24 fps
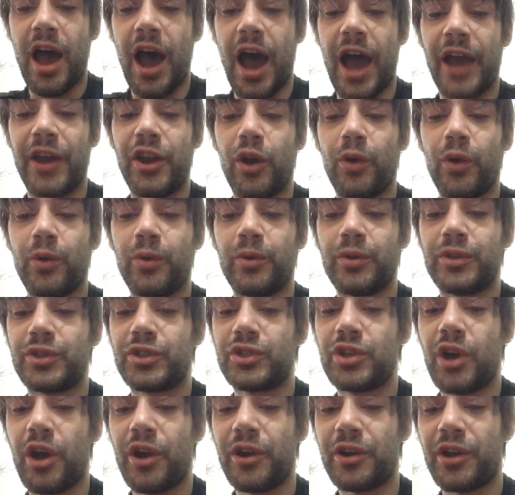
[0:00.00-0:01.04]
I know
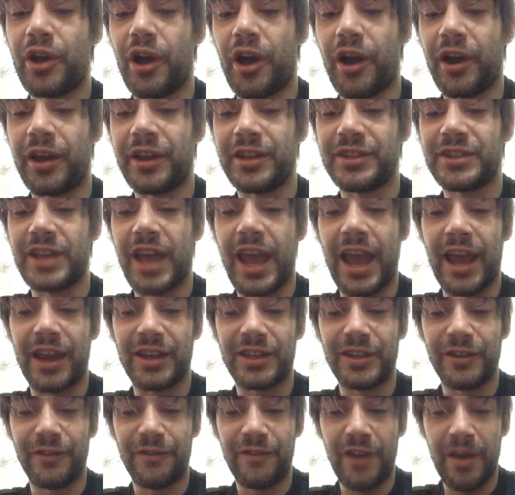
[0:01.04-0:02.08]
Sargon is
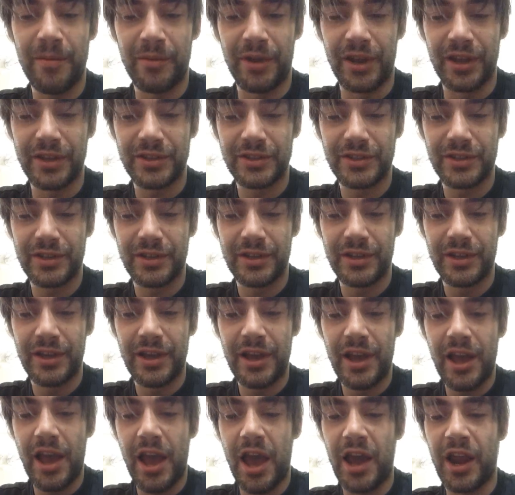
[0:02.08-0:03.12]
anti-feminist,
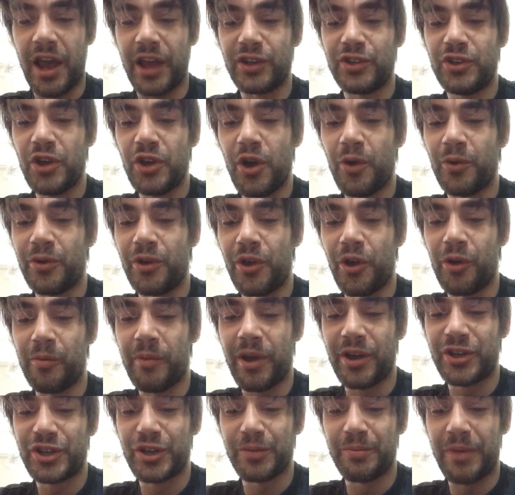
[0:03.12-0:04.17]
and I don't know
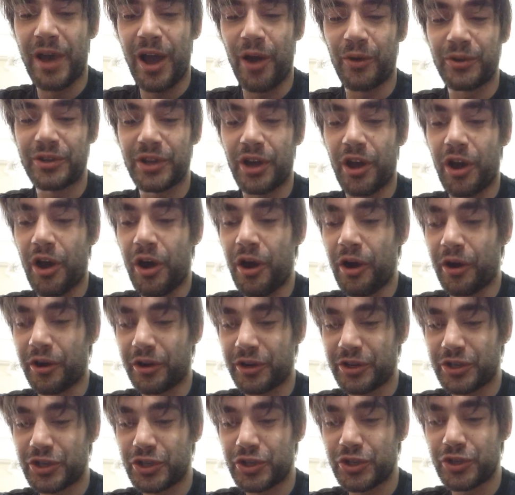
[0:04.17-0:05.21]
much about
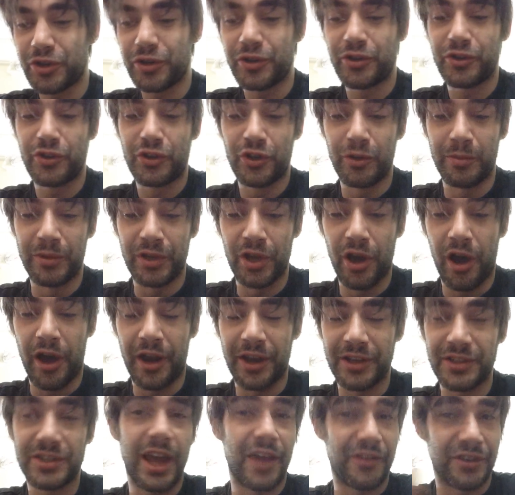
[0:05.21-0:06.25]
Arch, to be
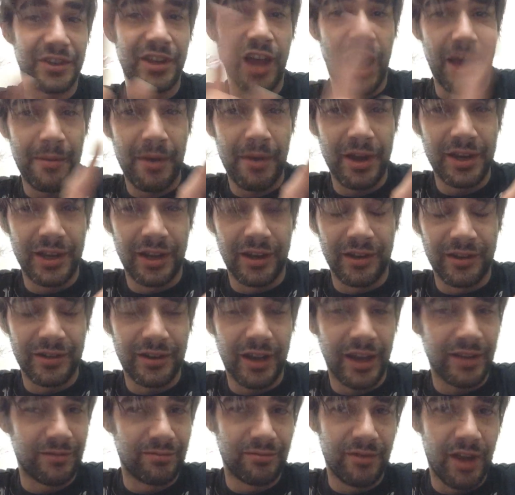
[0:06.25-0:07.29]
honest. At the time I didn't.
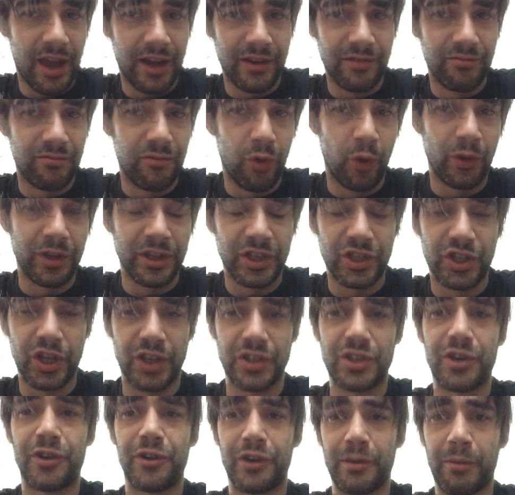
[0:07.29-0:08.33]
I had only
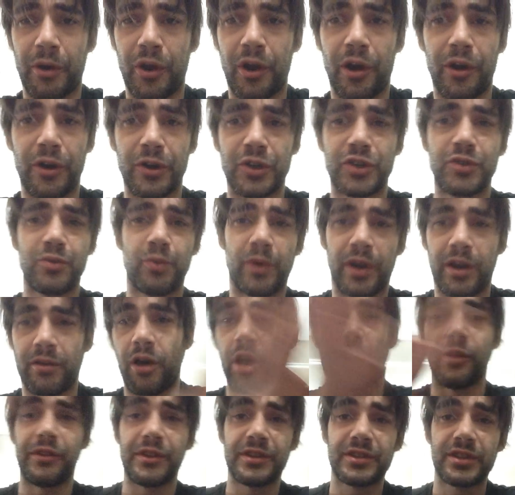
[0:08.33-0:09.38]
just heard about Arch when
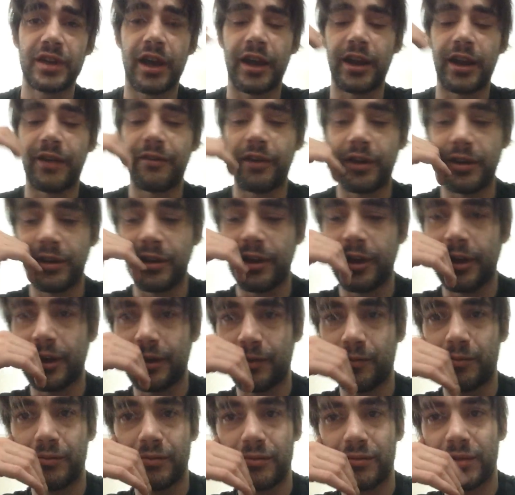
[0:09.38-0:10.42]
all this kind of
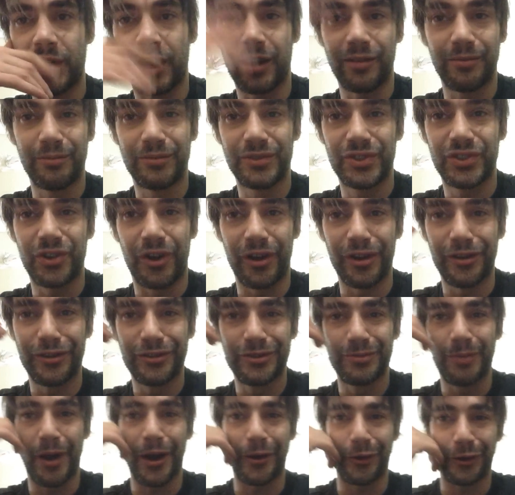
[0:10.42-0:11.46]
started
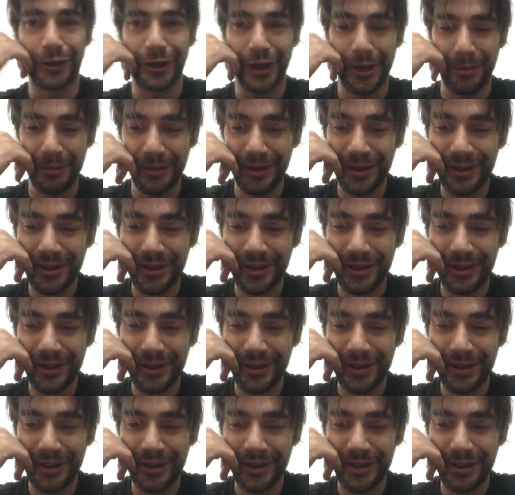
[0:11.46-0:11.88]
spiraling up.